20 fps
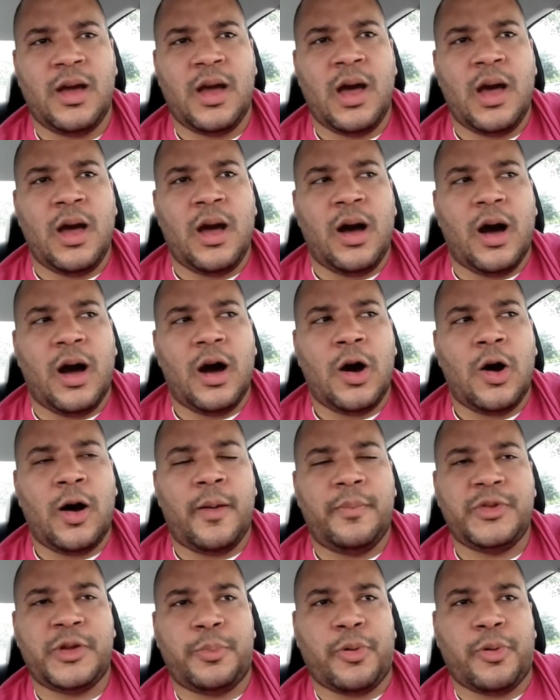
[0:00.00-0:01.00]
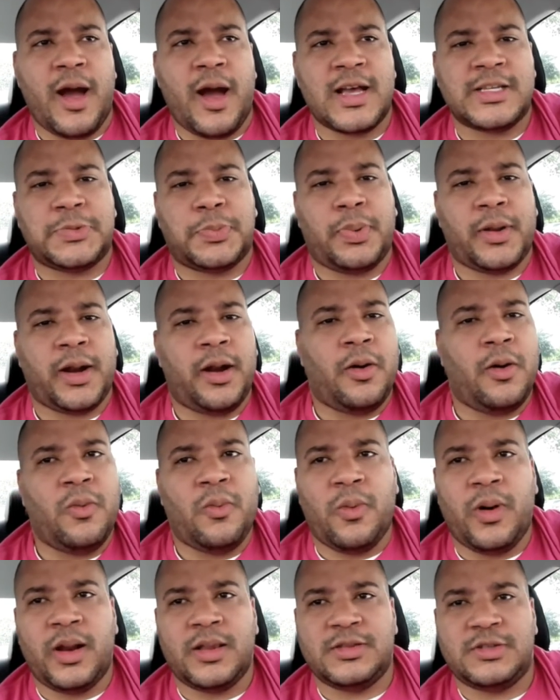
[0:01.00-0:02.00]
go and see a therapist or go
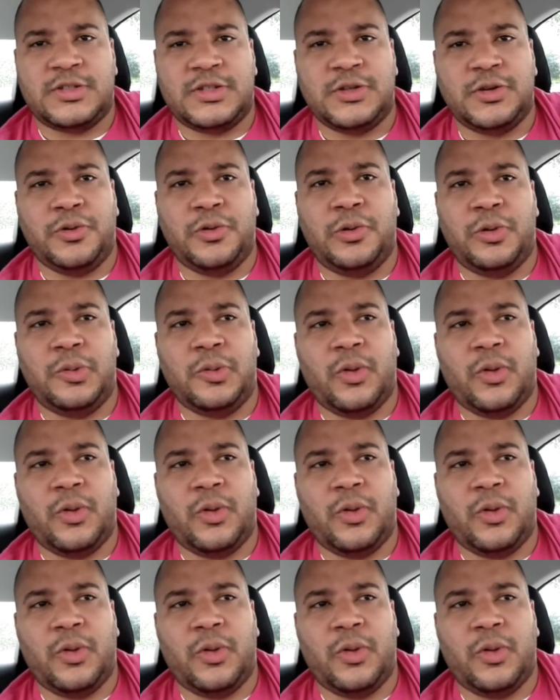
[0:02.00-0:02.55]
and get on